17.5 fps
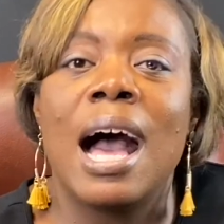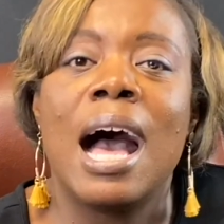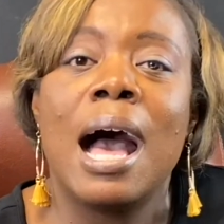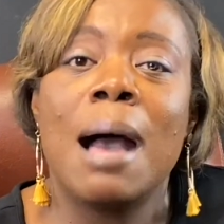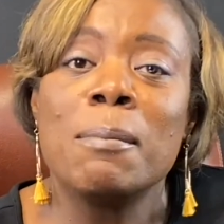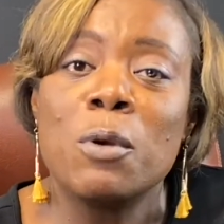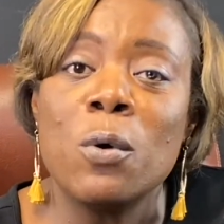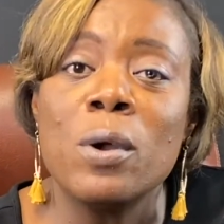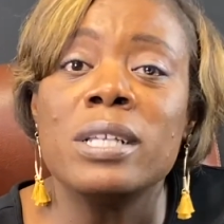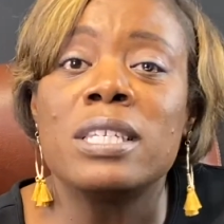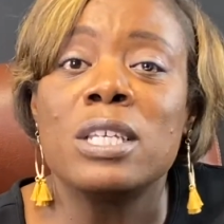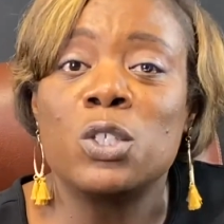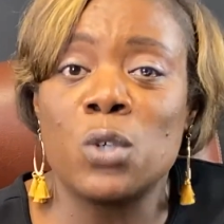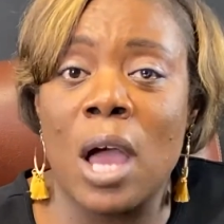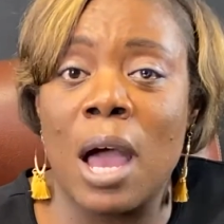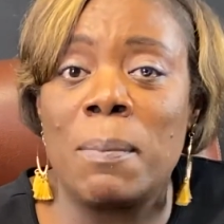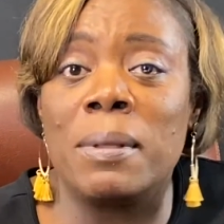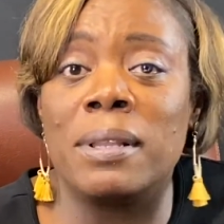I'm going to
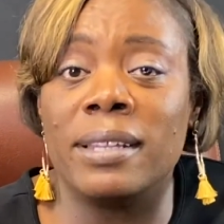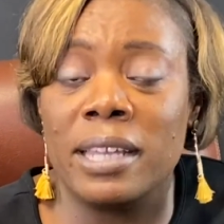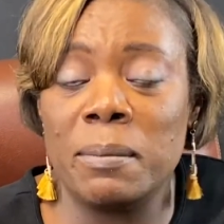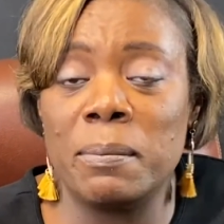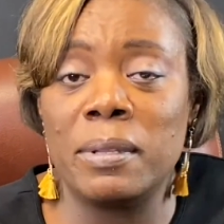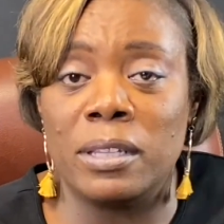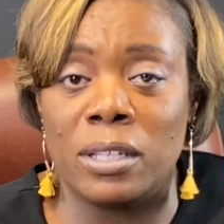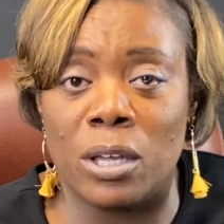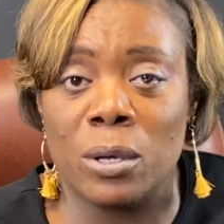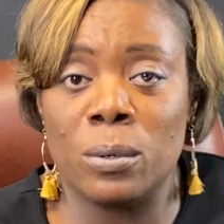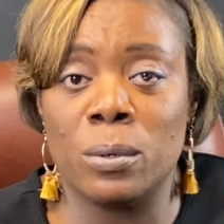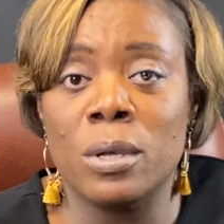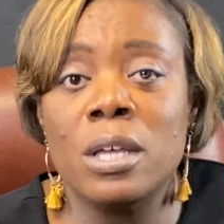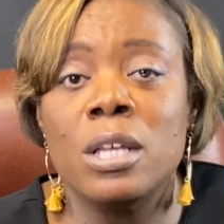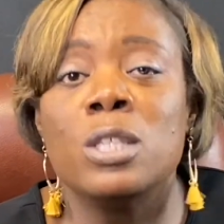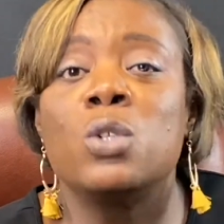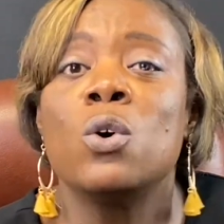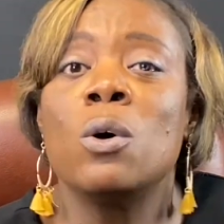drop a link below
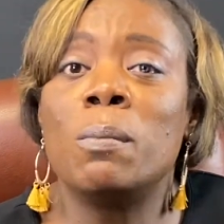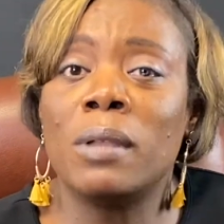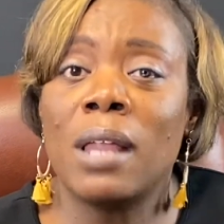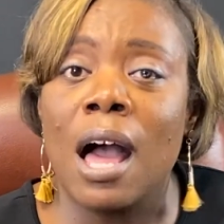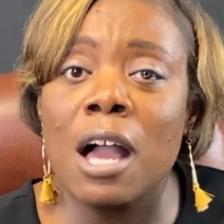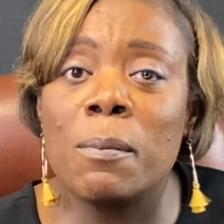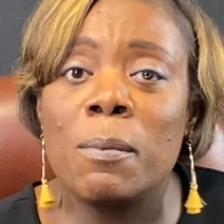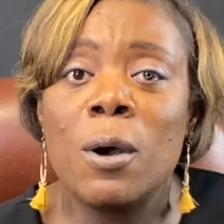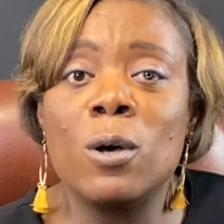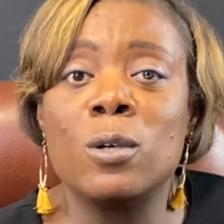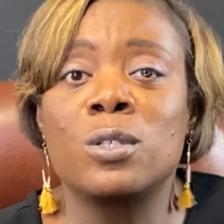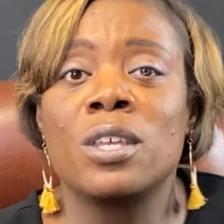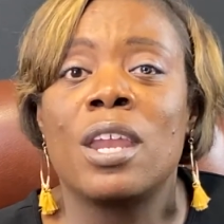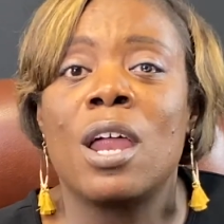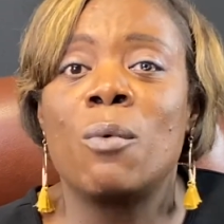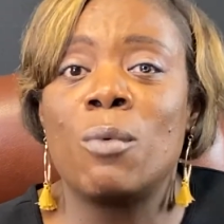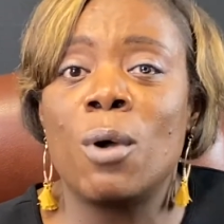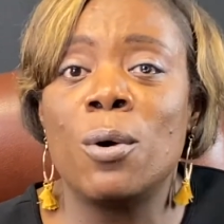to a blog post
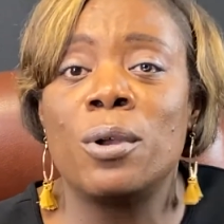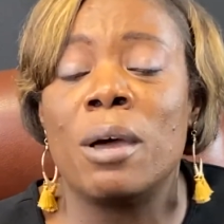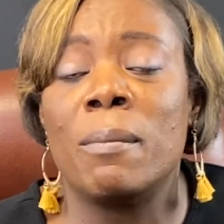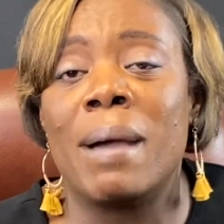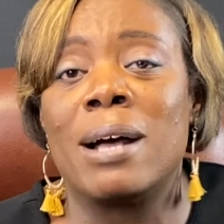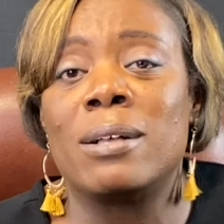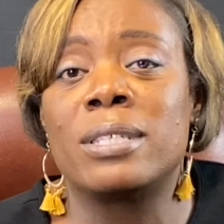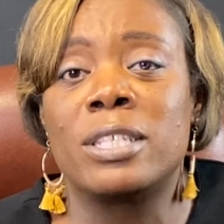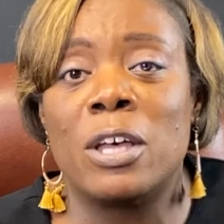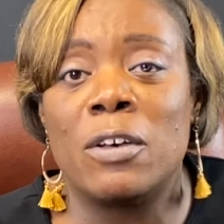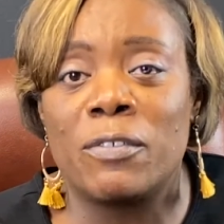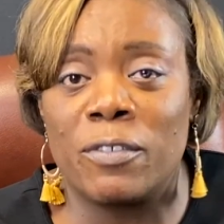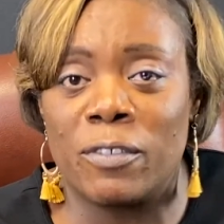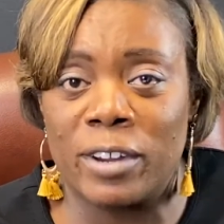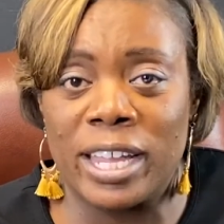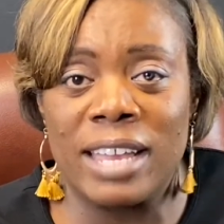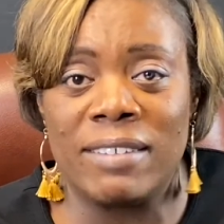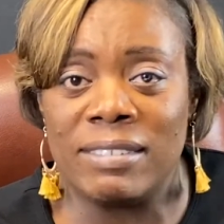that I wrote about
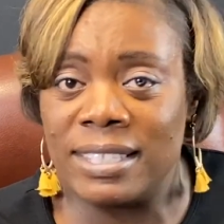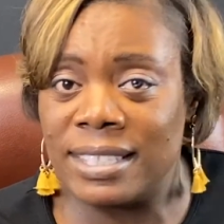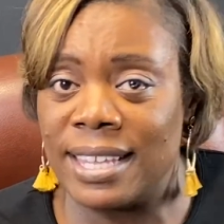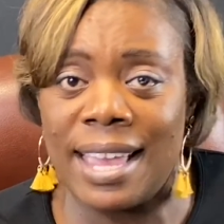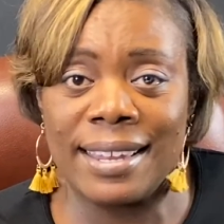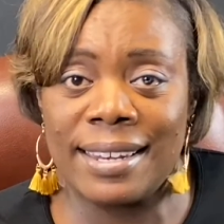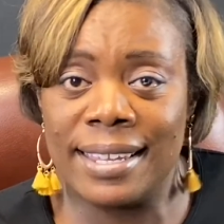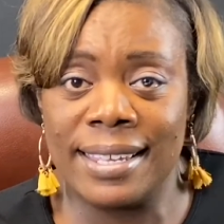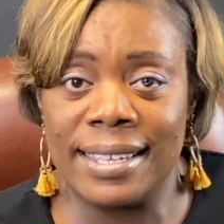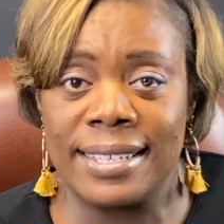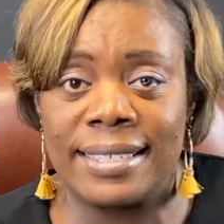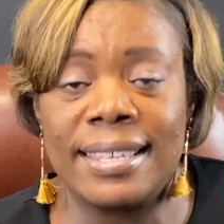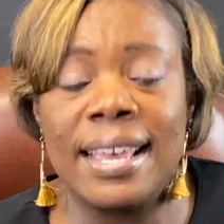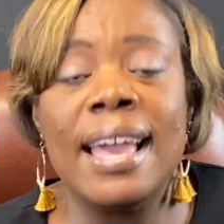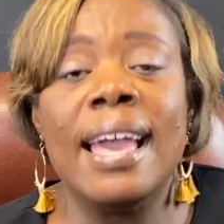self-forgiveness techniques.